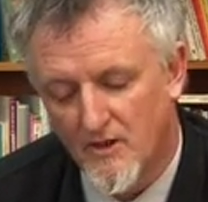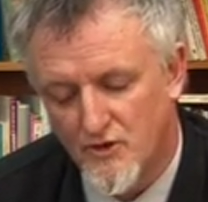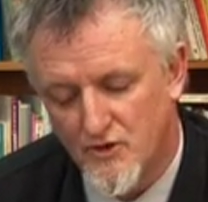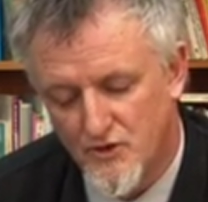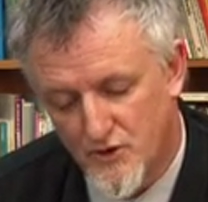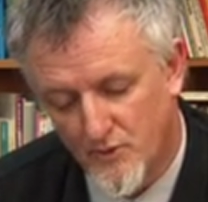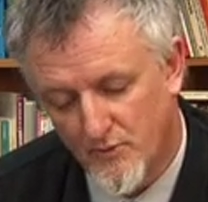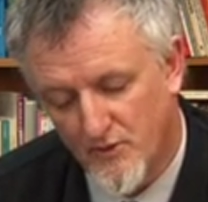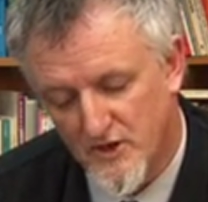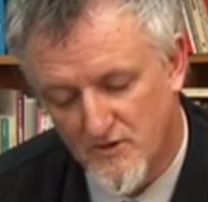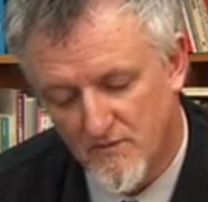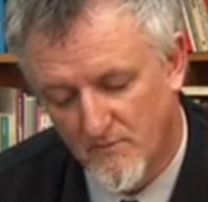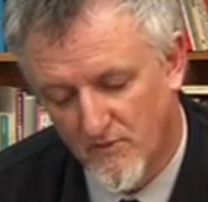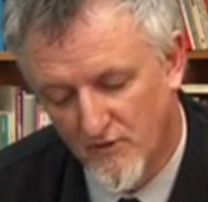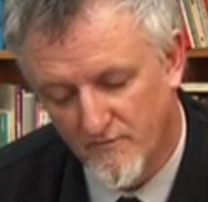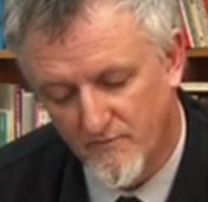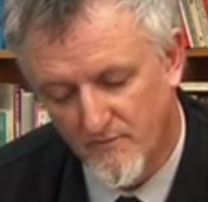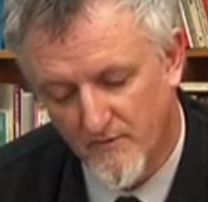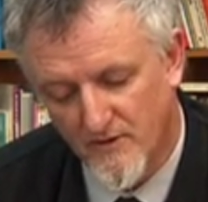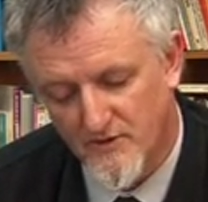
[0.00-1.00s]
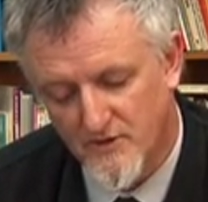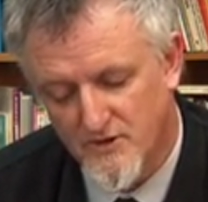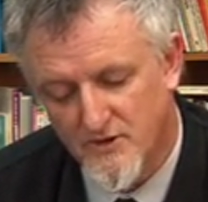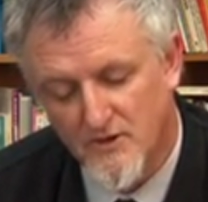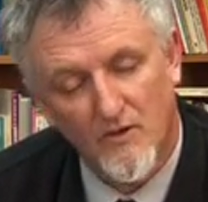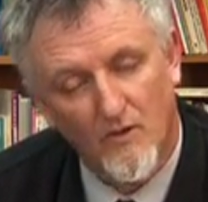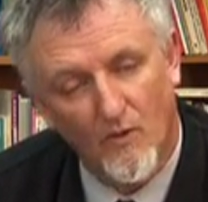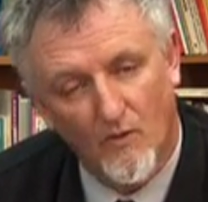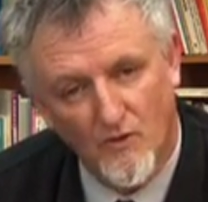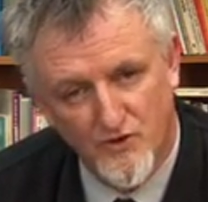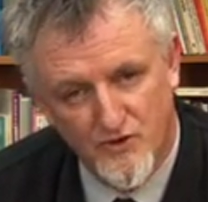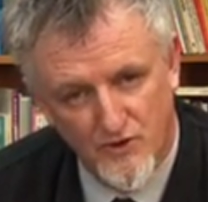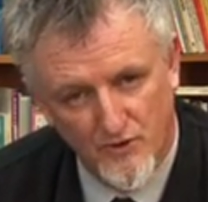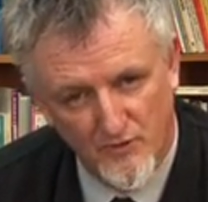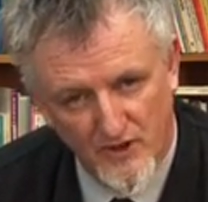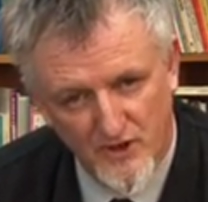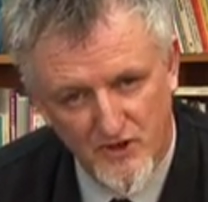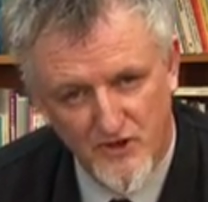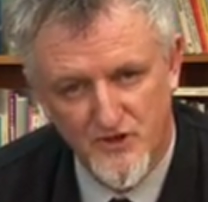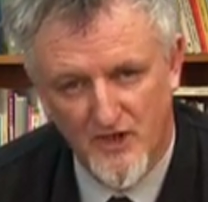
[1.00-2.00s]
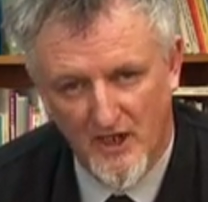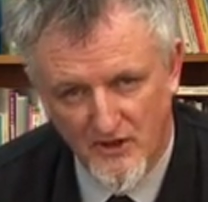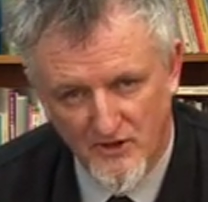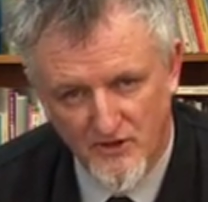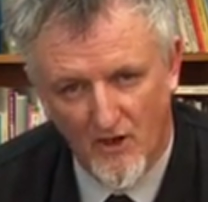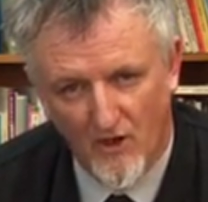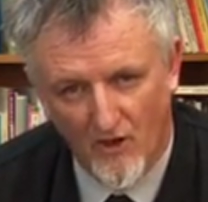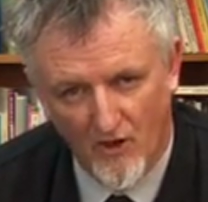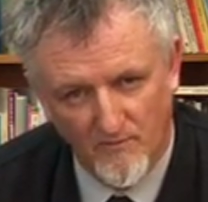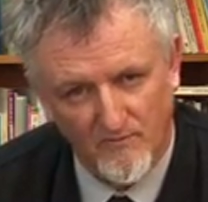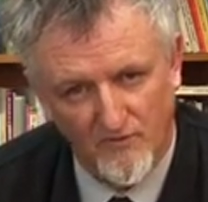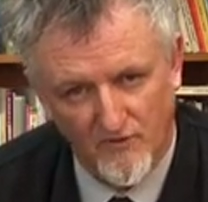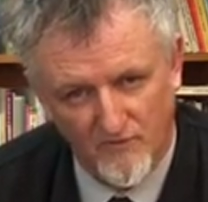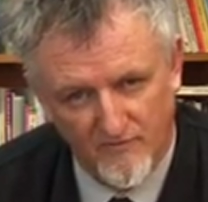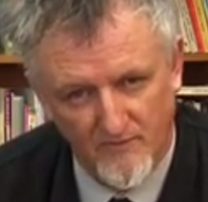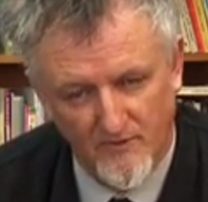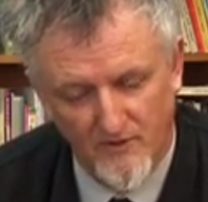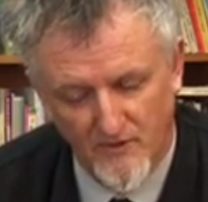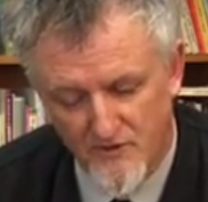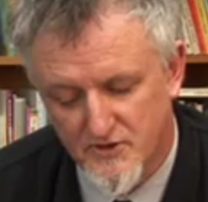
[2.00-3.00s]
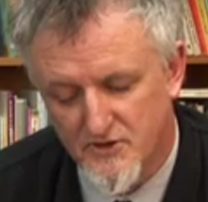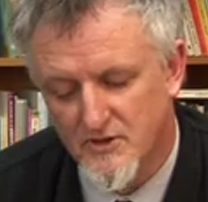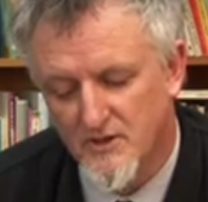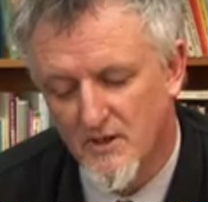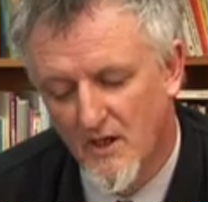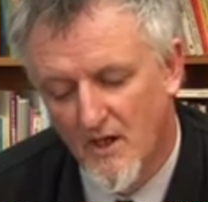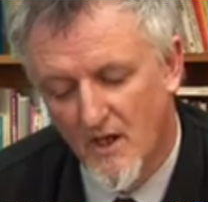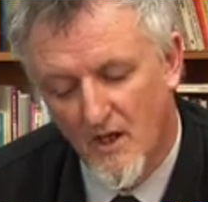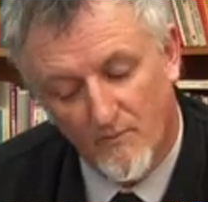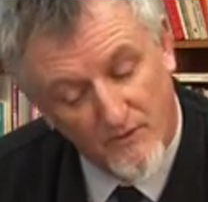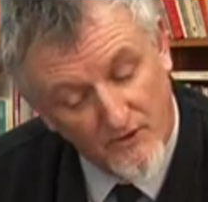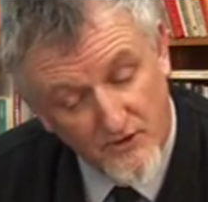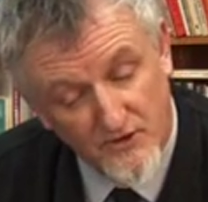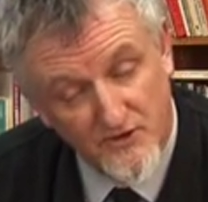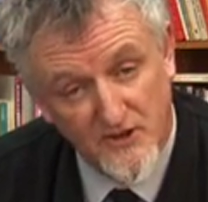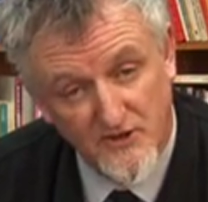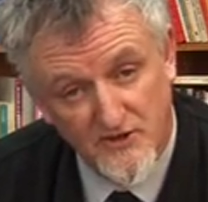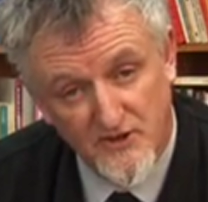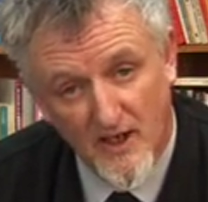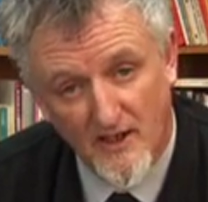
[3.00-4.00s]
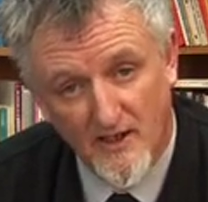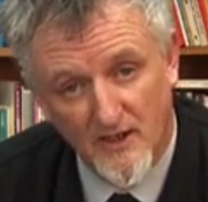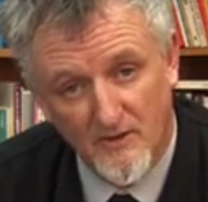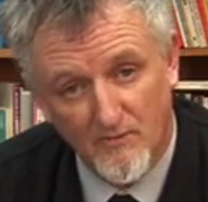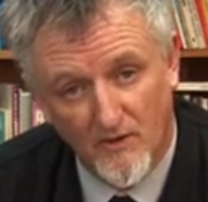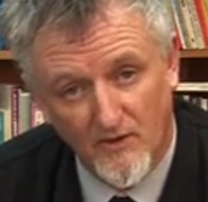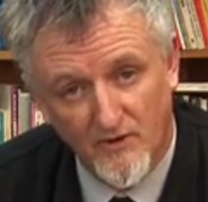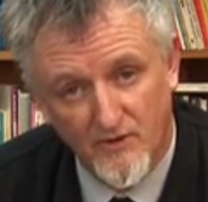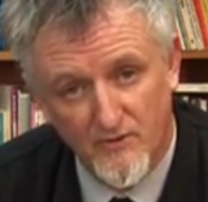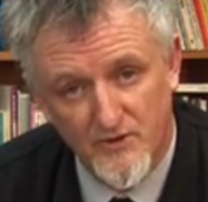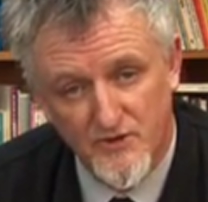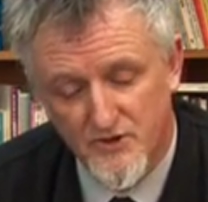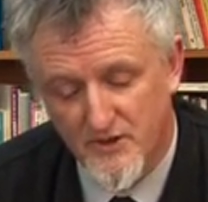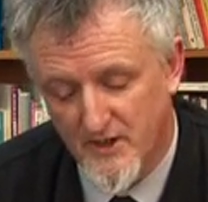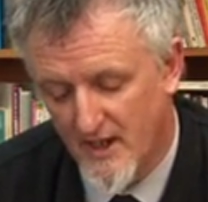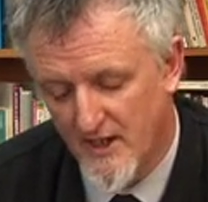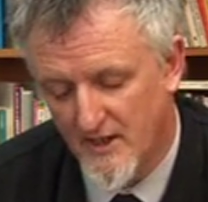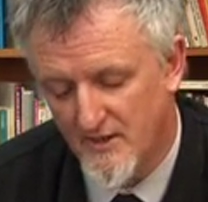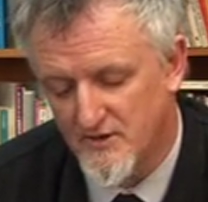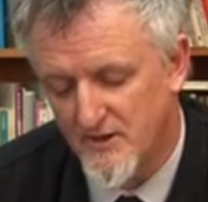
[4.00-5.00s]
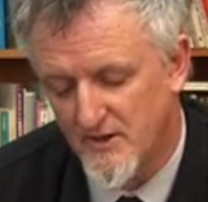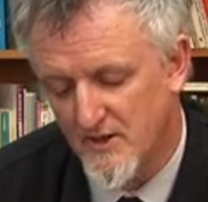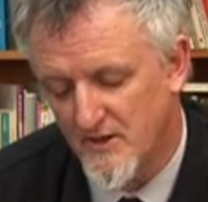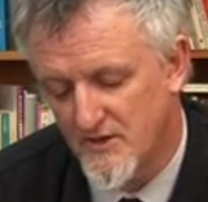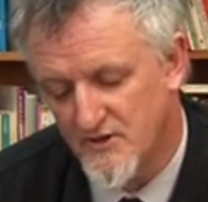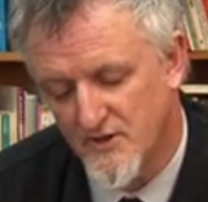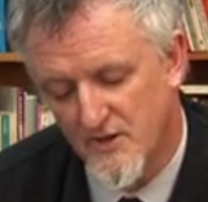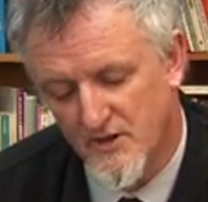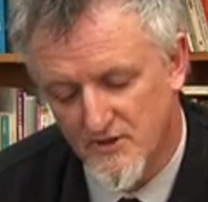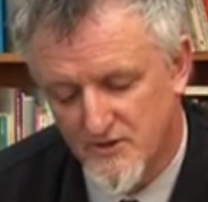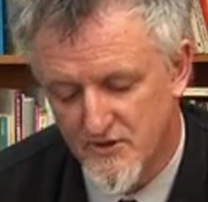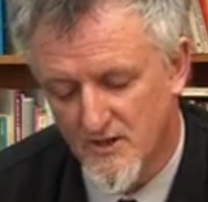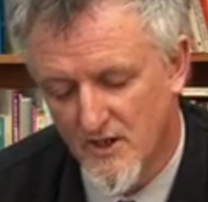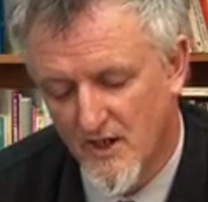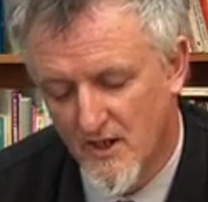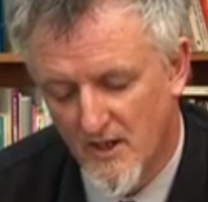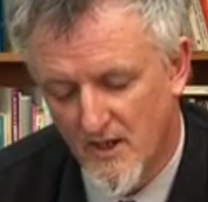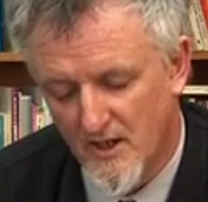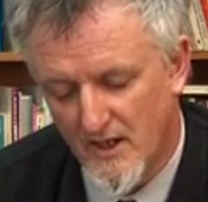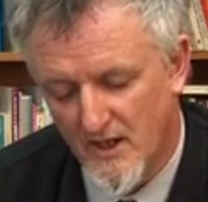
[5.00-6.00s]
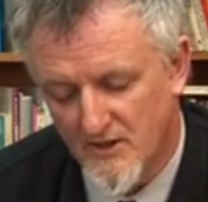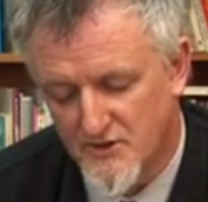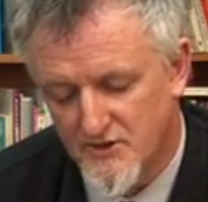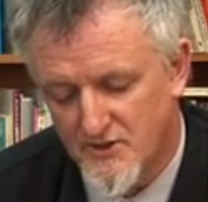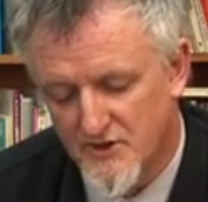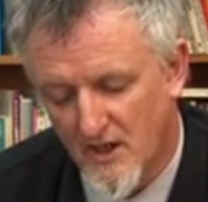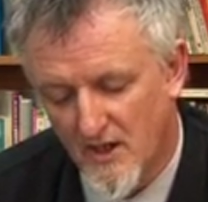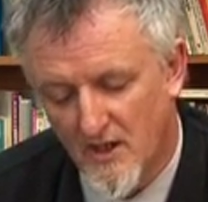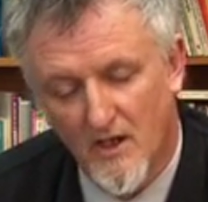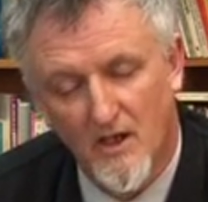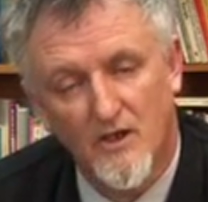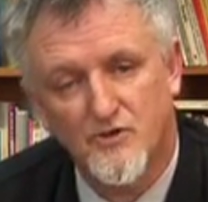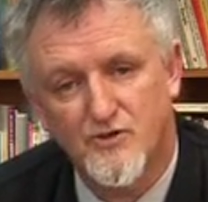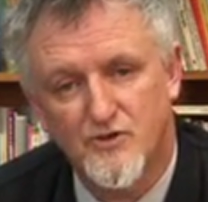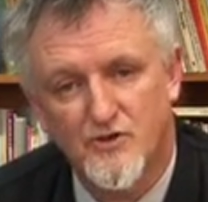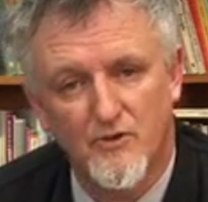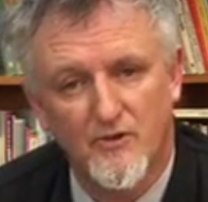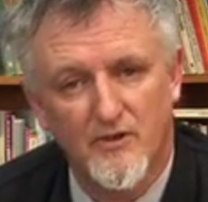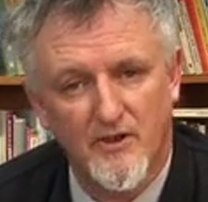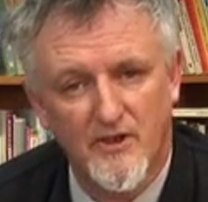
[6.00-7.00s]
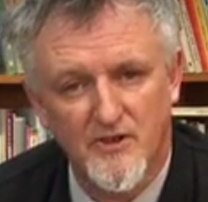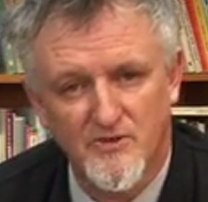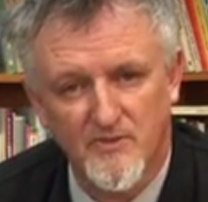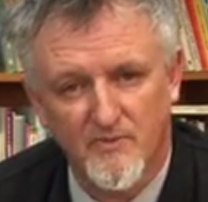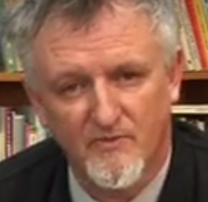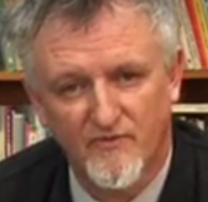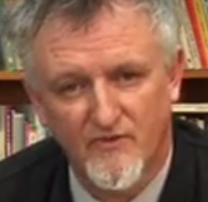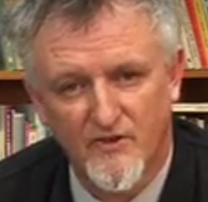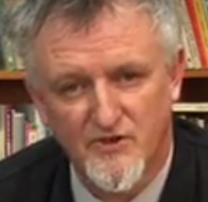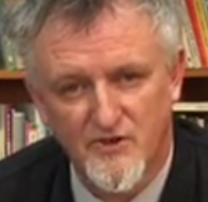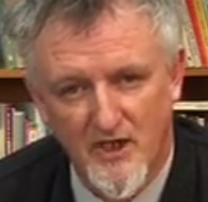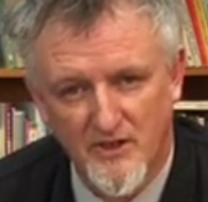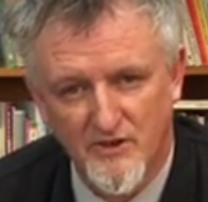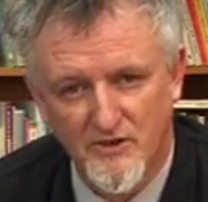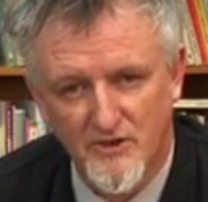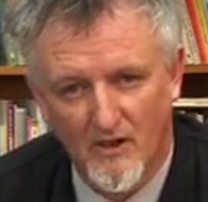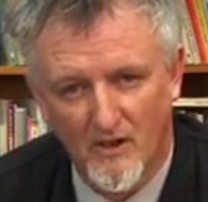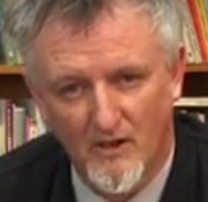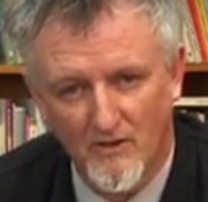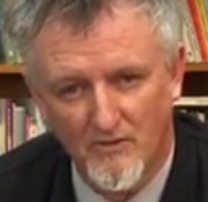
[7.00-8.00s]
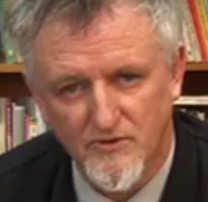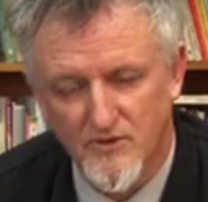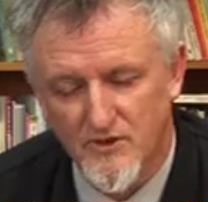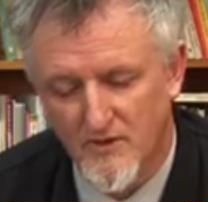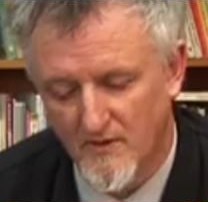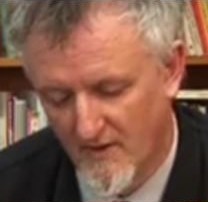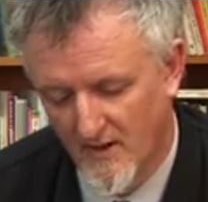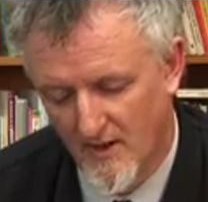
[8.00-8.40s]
Jewish movements or Jewish Gentile movements, which is exactly what Christianity is. It's Judaism for Gentiles.